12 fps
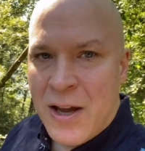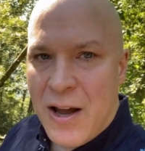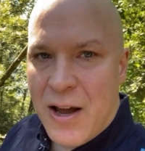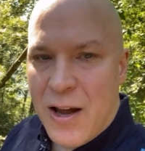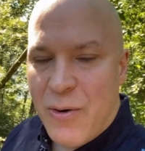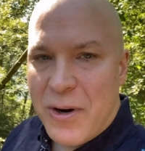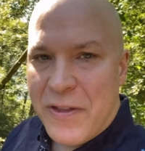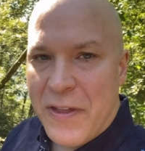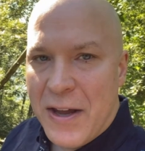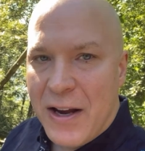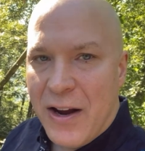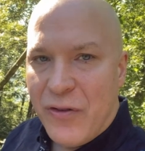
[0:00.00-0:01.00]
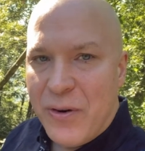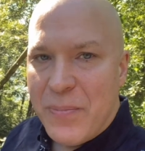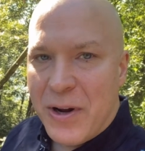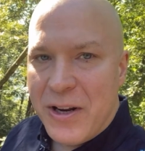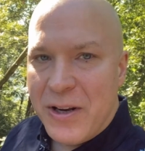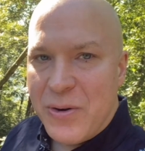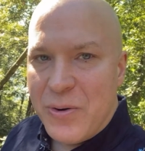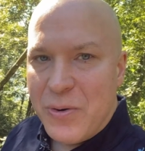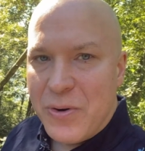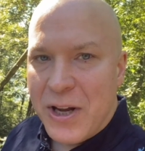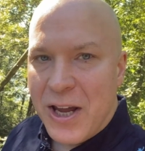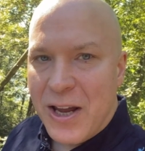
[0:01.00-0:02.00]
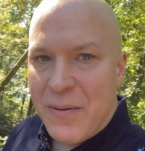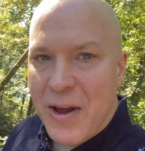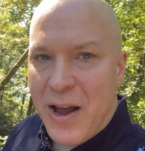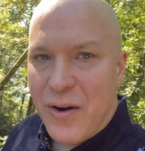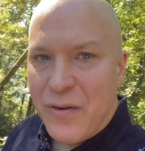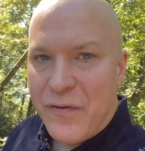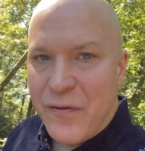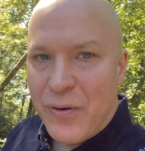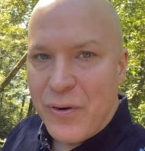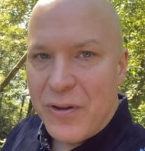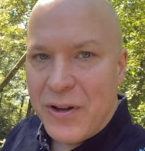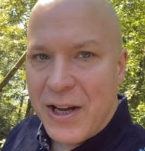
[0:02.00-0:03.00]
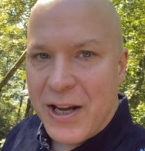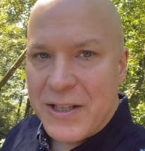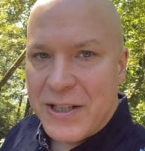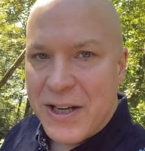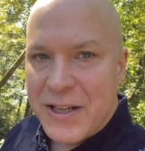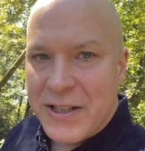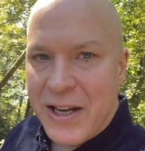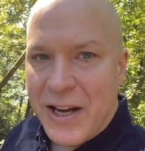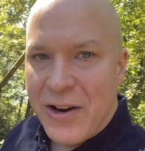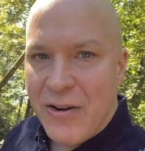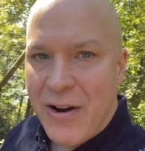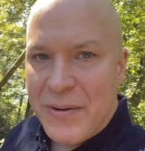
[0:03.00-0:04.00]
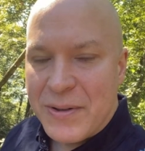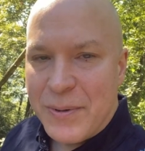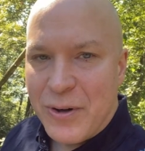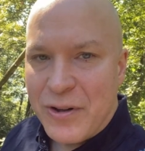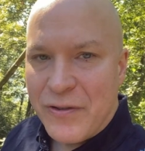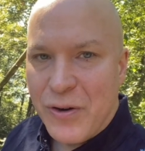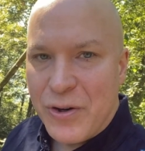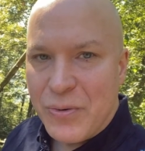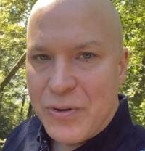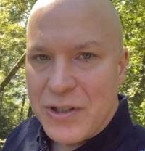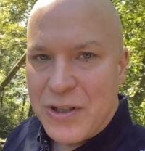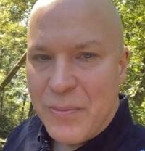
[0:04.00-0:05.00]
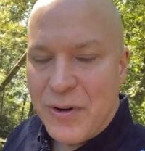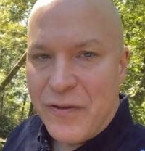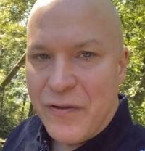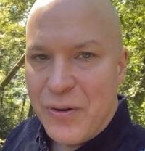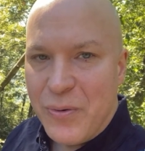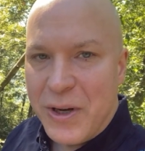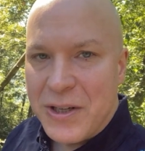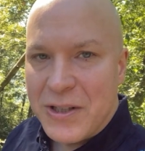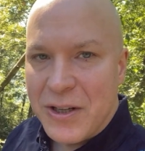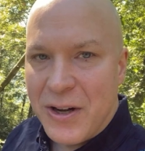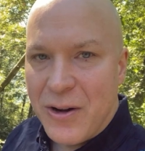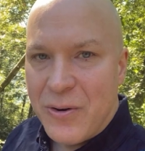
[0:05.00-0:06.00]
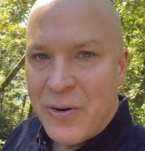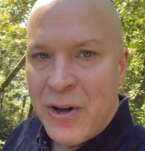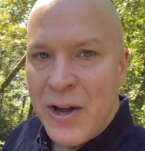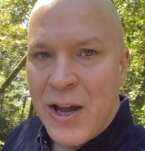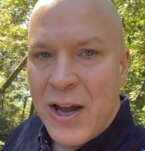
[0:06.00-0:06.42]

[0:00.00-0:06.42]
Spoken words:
I want to thank everybody who came out for the ACSA Craft Spirits Virtual Summit a few weeks ago.